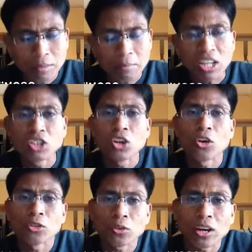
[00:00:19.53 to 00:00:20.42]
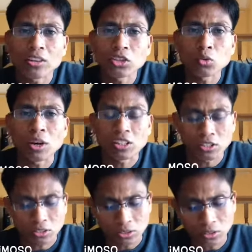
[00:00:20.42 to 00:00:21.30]
page three hundred
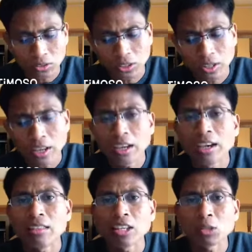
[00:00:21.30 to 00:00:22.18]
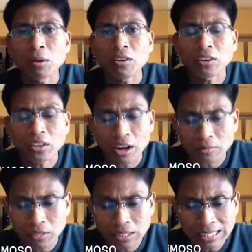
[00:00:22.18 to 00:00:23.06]
twenty-two. In this paragraph,
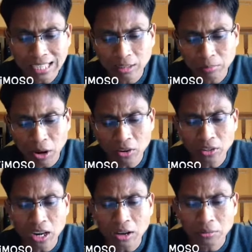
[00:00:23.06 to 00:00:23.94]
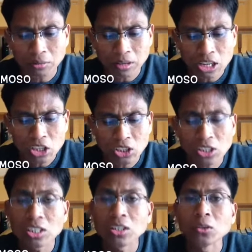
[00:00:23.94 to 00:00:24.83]
the second paragraph,
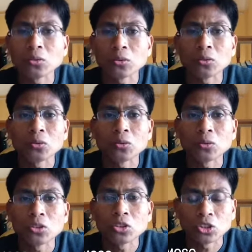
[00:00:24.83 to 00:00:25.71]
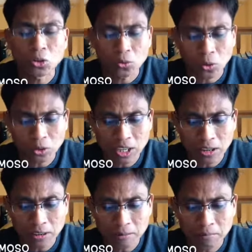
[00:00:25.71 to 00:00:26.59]
she, she wrote
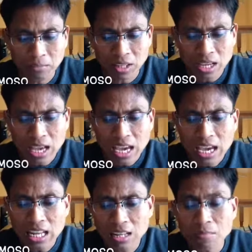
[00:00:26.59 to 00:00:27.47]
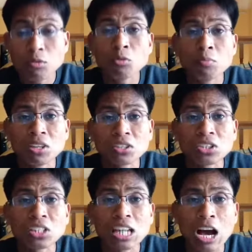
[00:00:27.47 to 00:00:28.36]
here, "In the
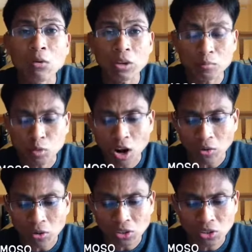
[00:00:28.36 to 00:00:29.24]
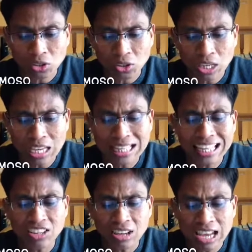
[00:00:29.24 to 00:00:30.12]
movements now in progress in
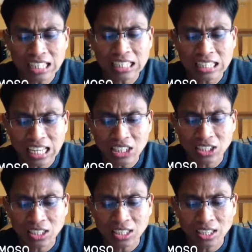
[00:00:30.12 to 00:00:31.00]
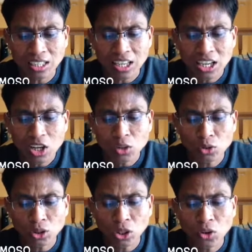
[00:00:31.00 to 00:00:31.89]
the United States to
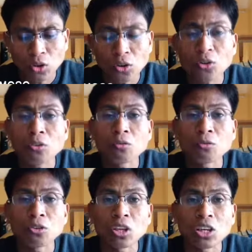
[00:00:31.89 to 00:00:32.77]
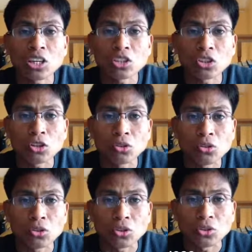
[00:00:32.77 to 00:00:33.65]
secure for the
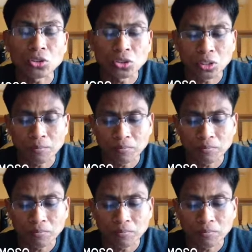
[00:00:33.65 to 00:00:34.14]
institutions